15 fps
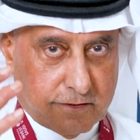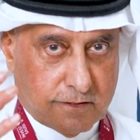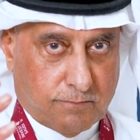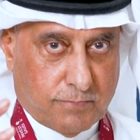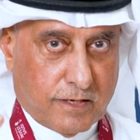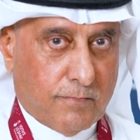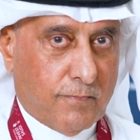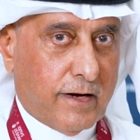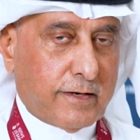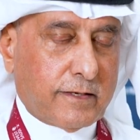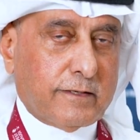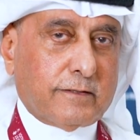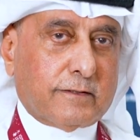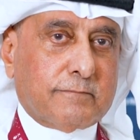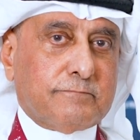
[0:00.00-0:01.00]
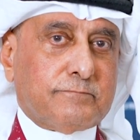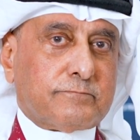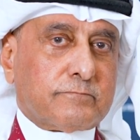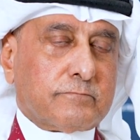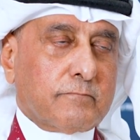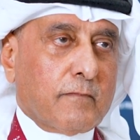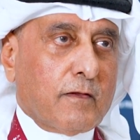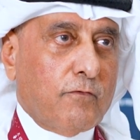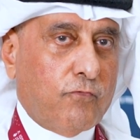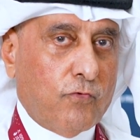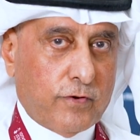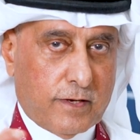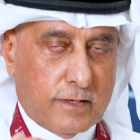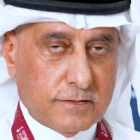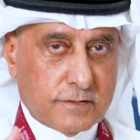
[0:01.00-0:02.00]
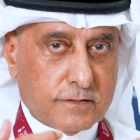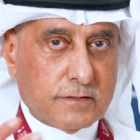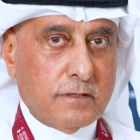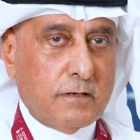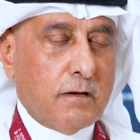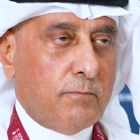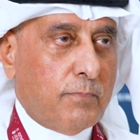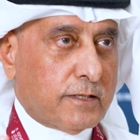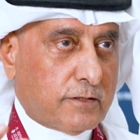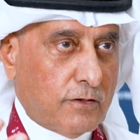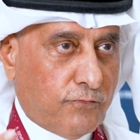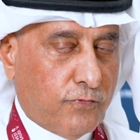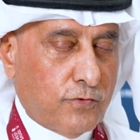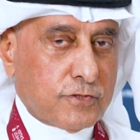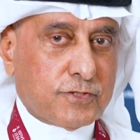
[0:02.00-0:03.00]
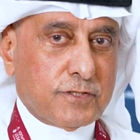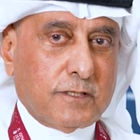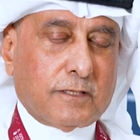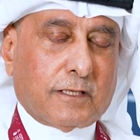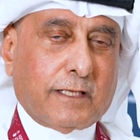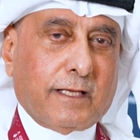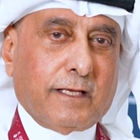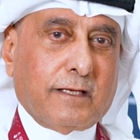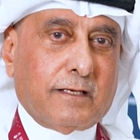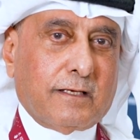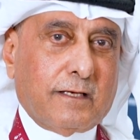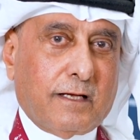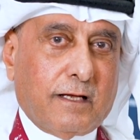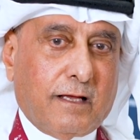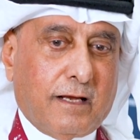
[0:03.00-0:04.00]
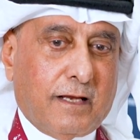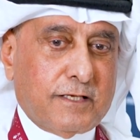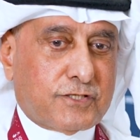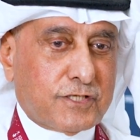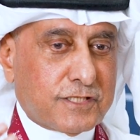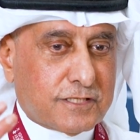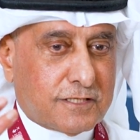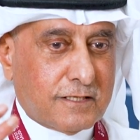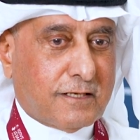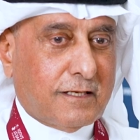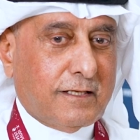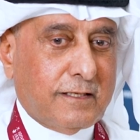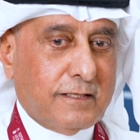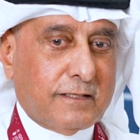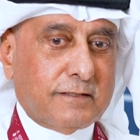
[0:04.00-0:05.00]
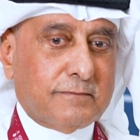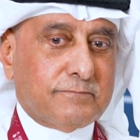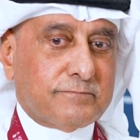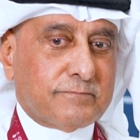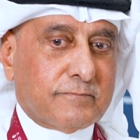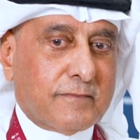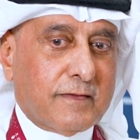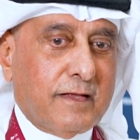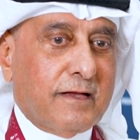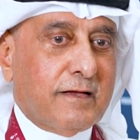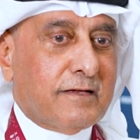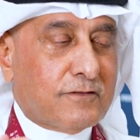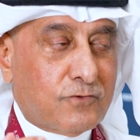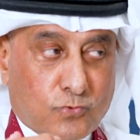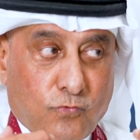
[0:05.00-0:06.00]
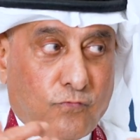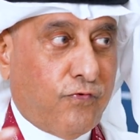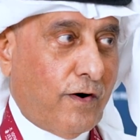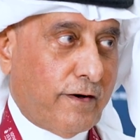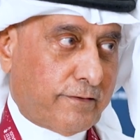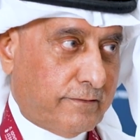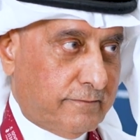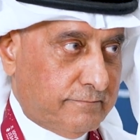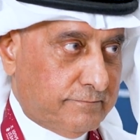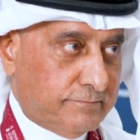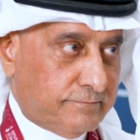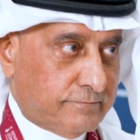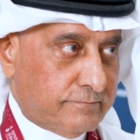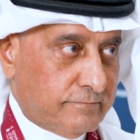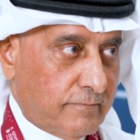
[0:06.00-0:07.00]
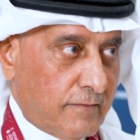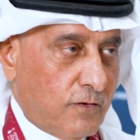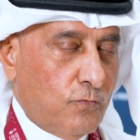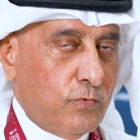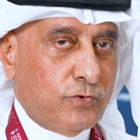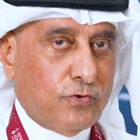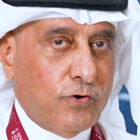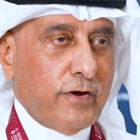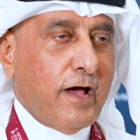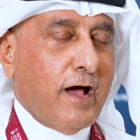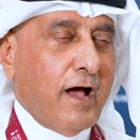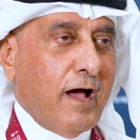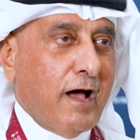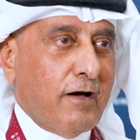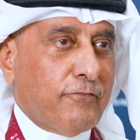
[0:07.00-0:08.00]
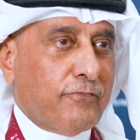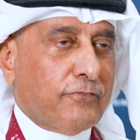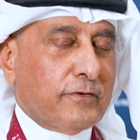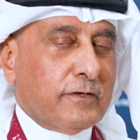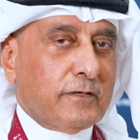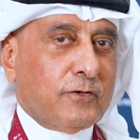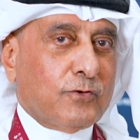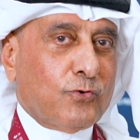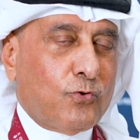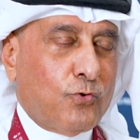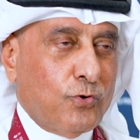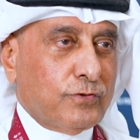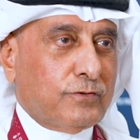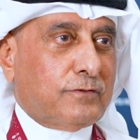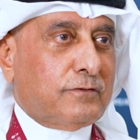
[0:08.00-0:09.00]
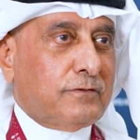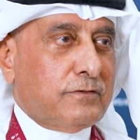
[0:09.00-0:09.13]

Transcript: is a big market for us, but unfortunately, logistically, too far. We don't have good